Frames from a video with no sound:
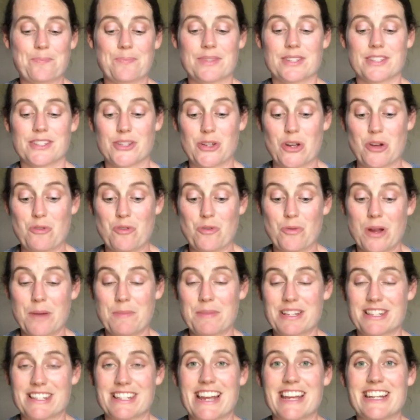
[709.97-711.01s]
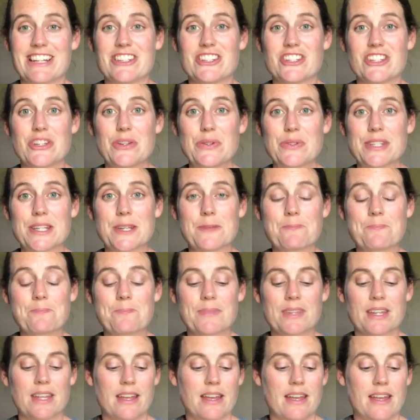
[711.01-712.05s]
so I'm excited to use it.
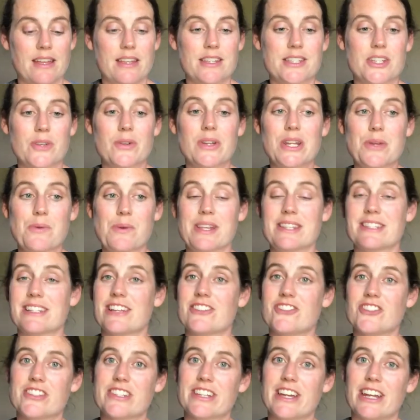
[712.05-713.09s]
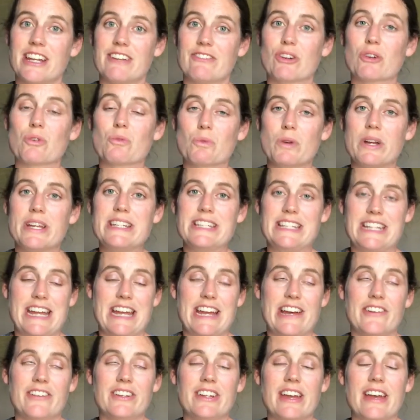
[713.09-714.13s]
So anyways, that's just kind of a
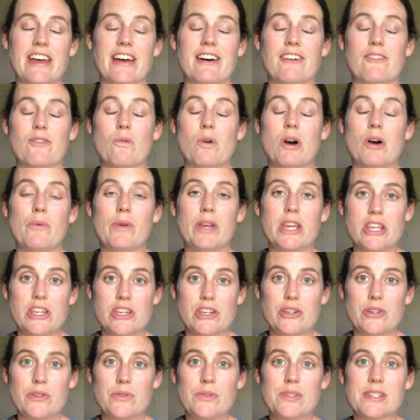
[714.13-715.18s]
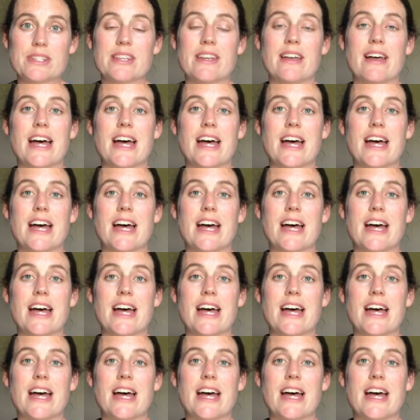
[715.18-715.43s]
rundown of what we use.